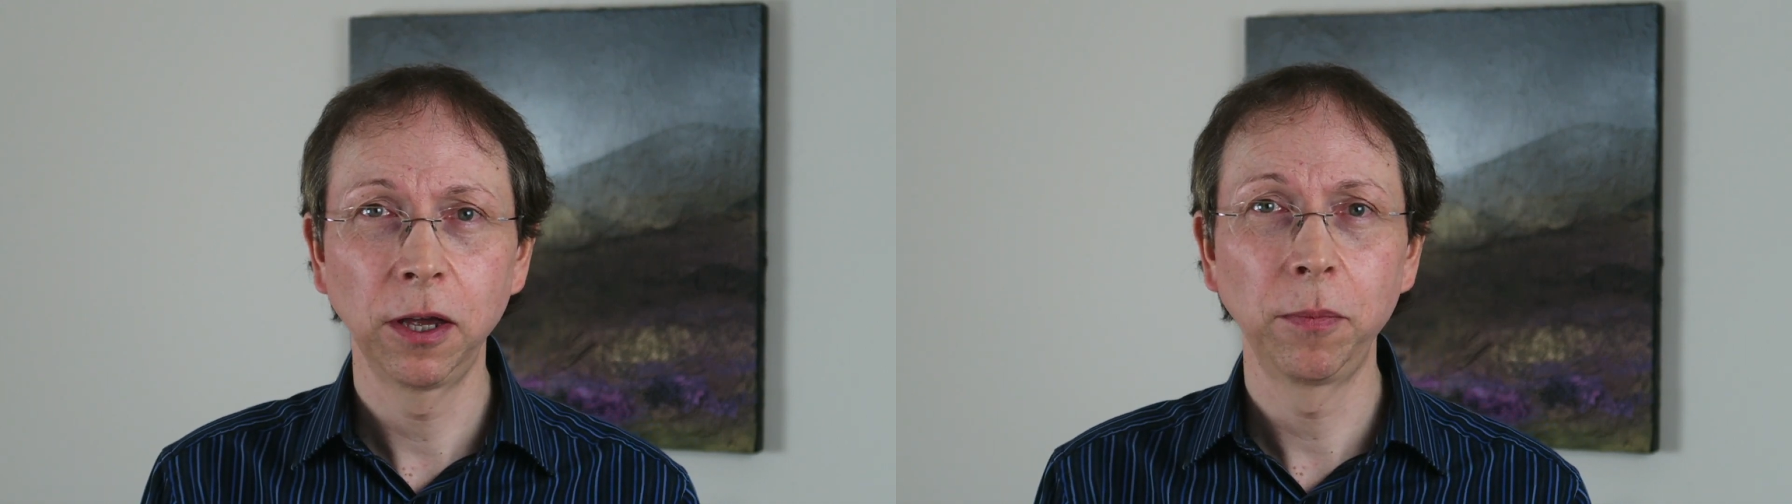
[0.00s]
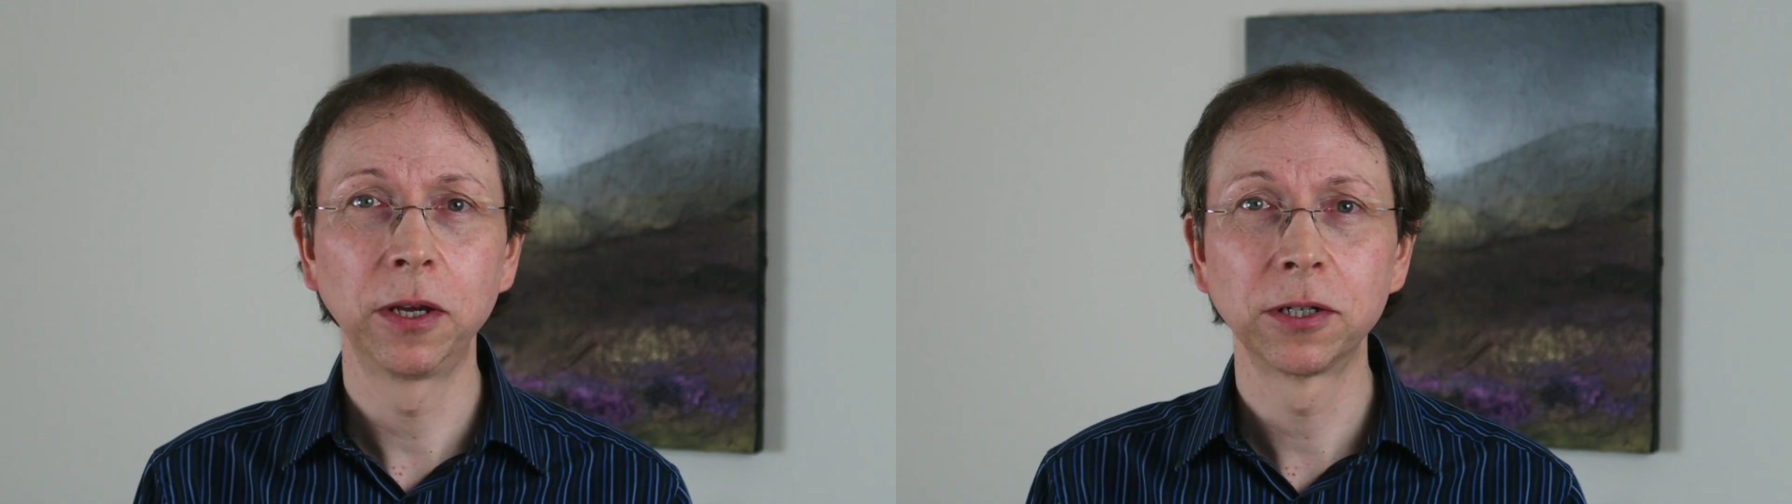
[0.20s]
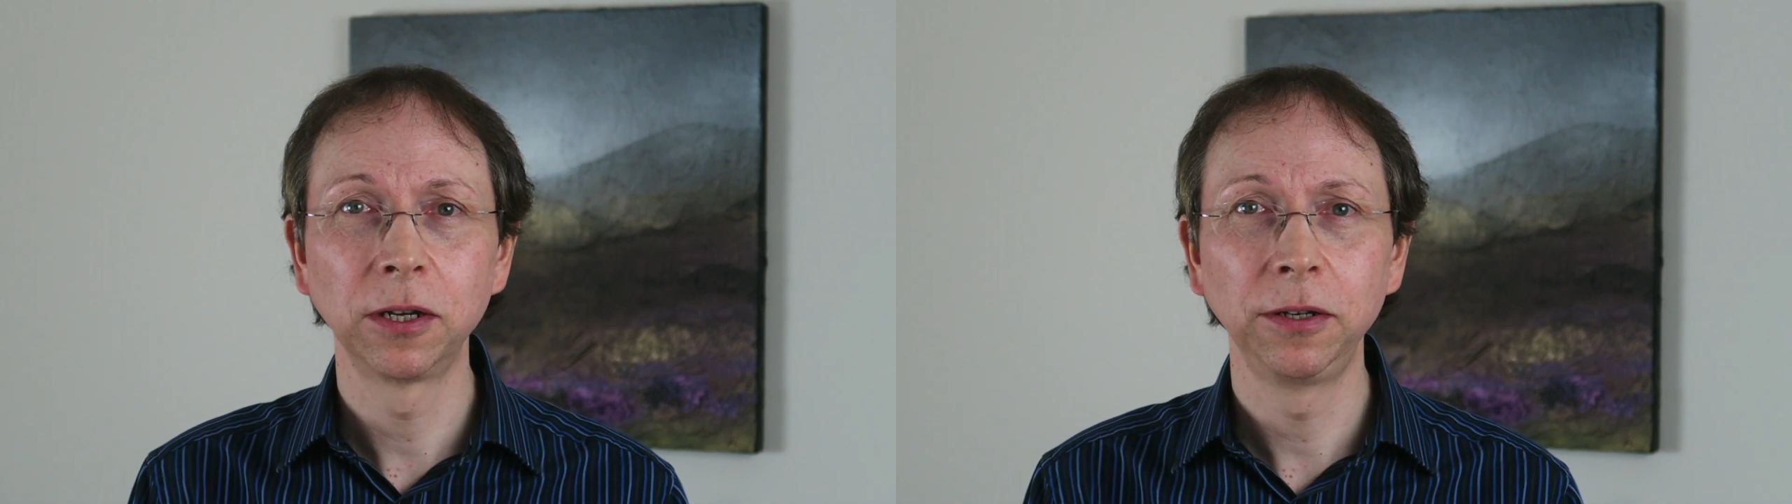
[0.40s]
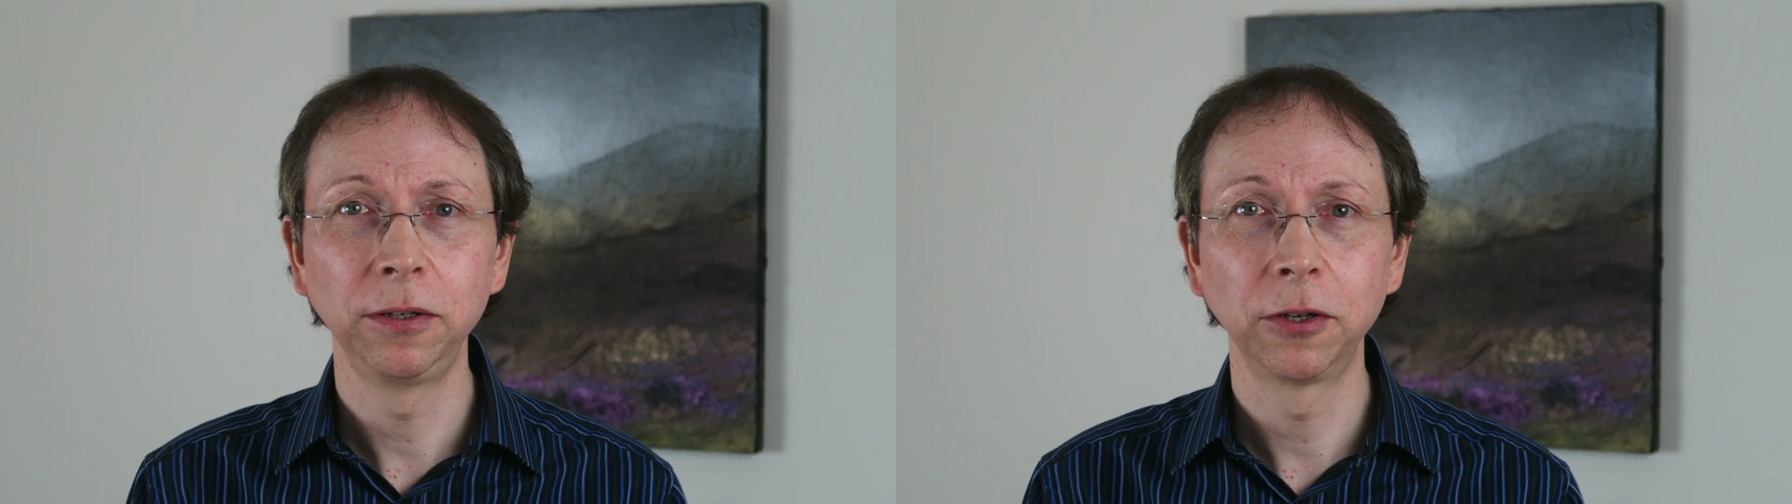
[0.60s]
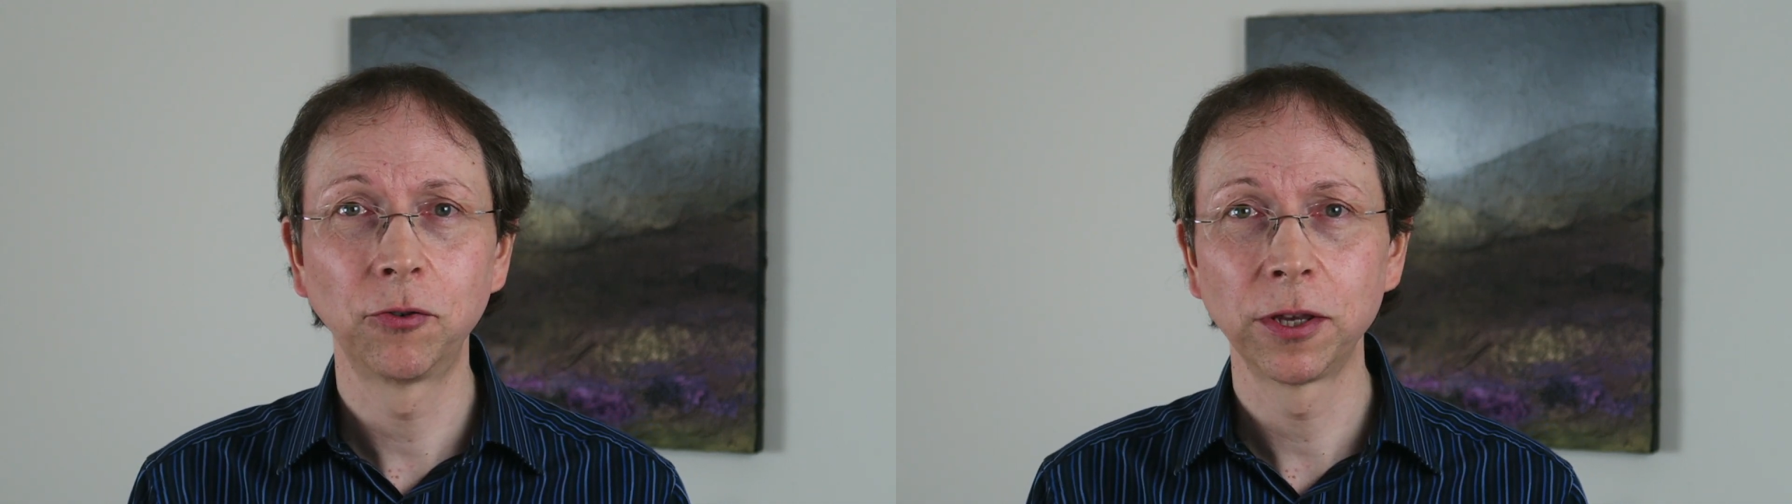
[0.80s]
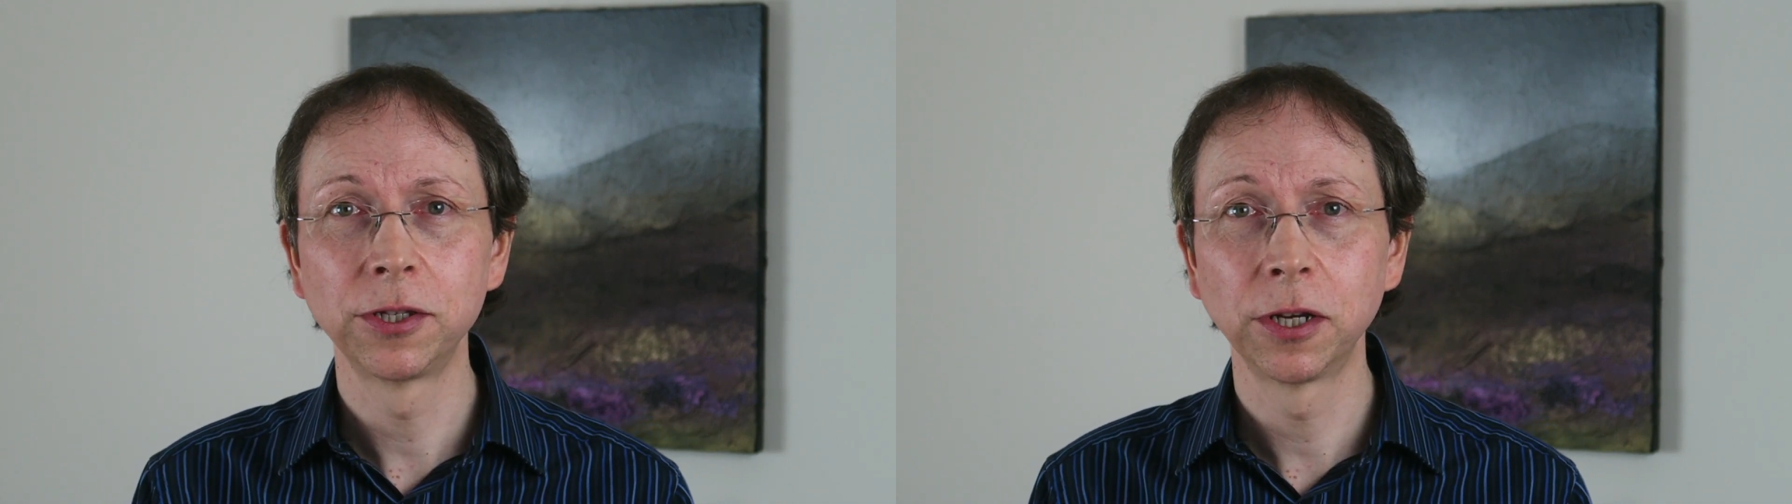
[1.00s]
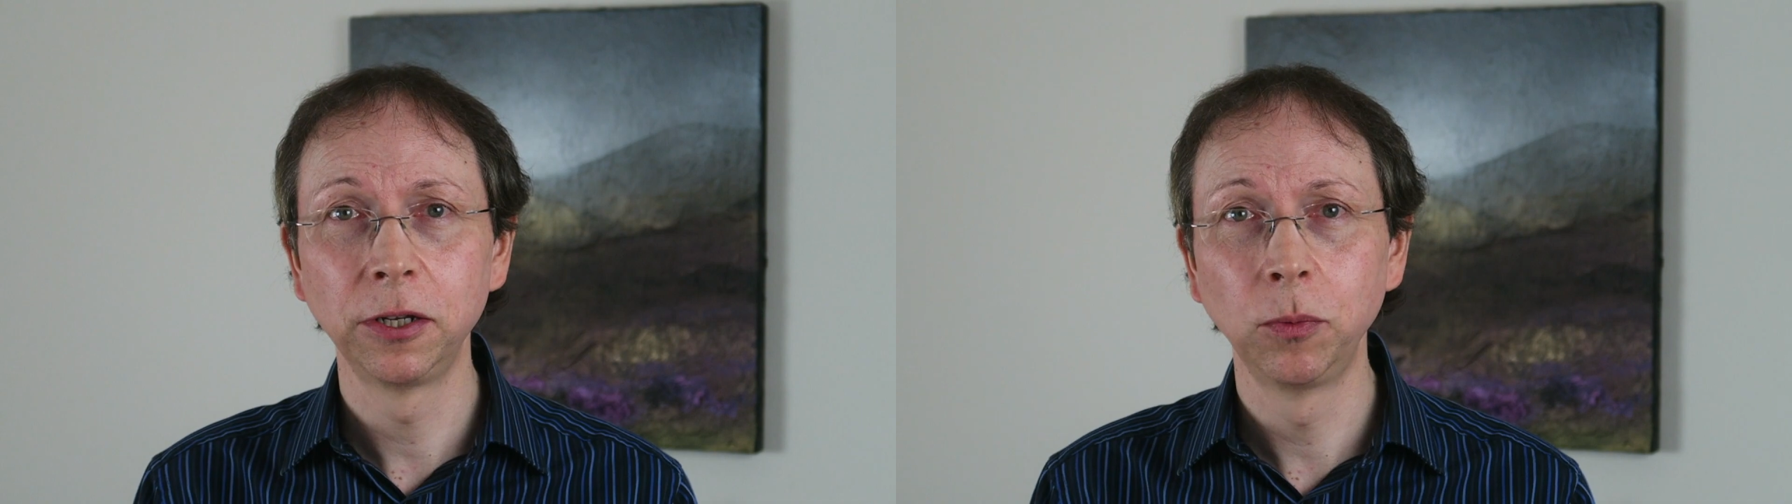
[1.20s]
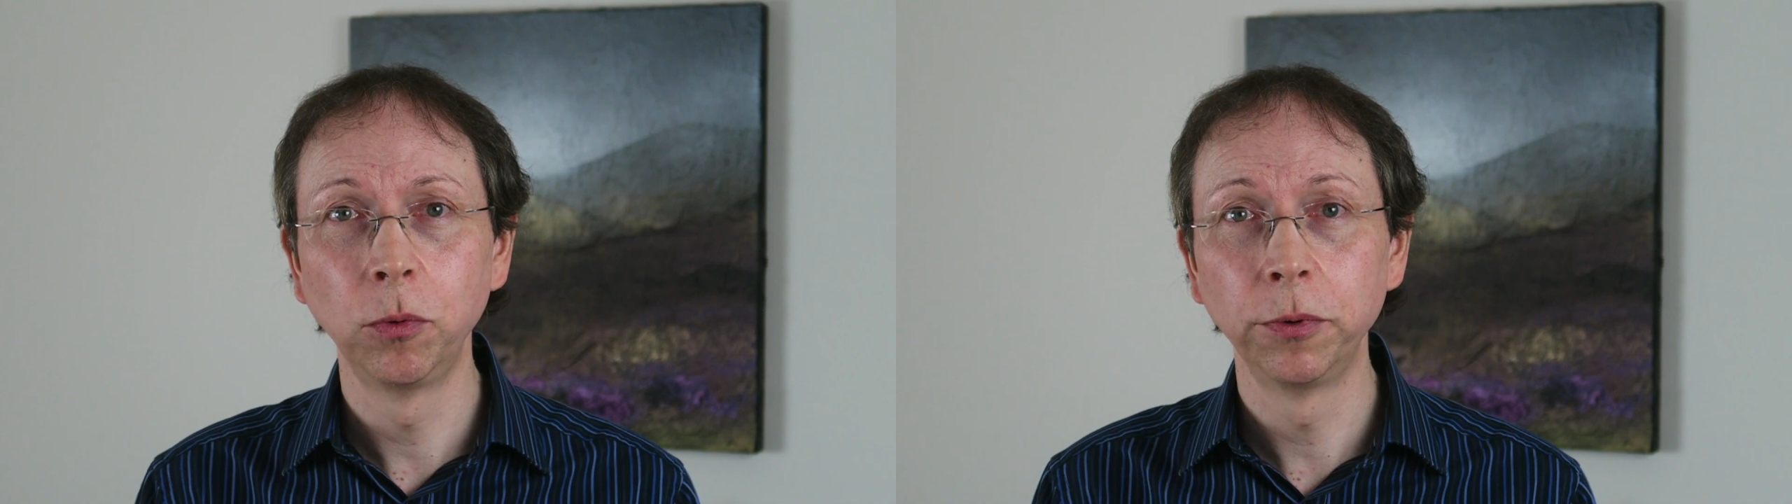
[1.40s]
I'm actually a
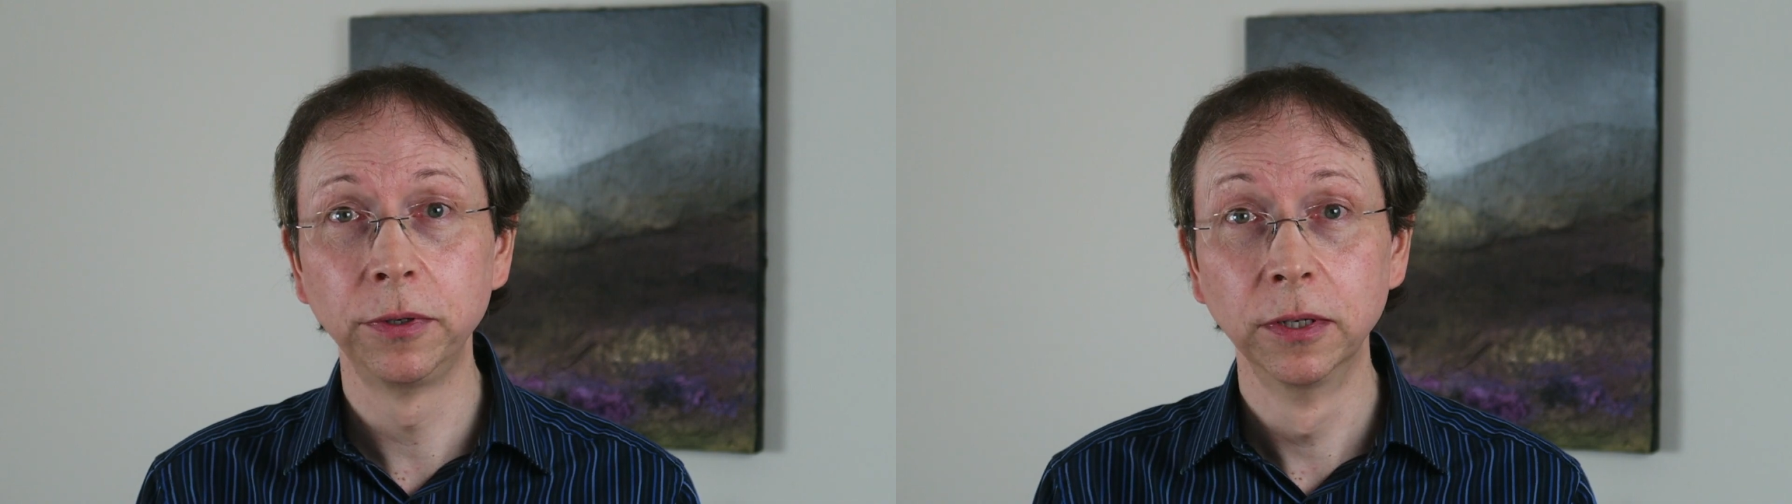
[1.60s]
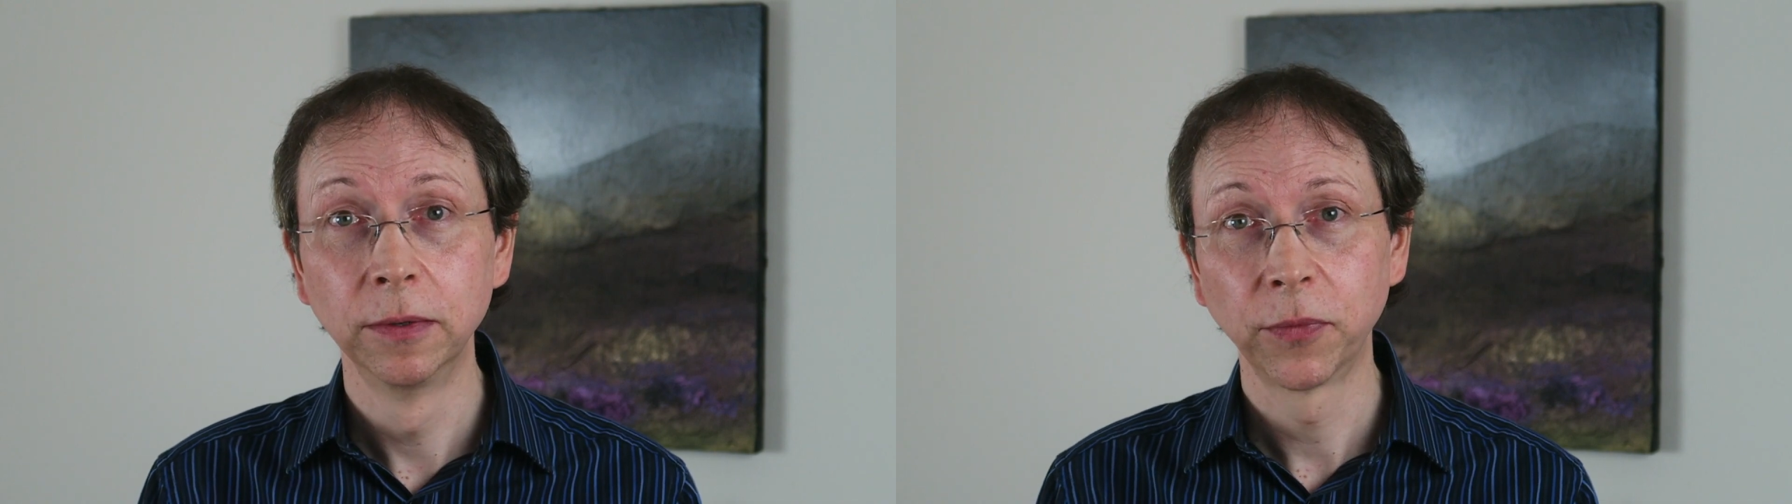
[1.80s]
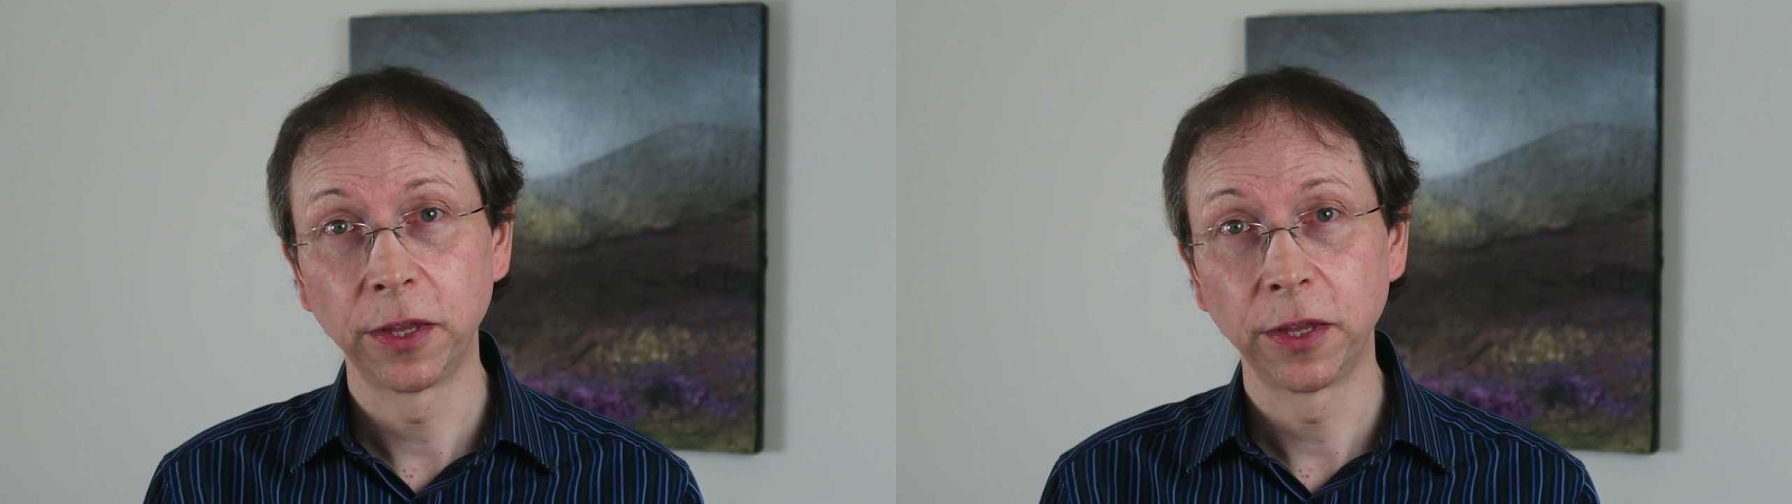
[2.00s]
transgender woman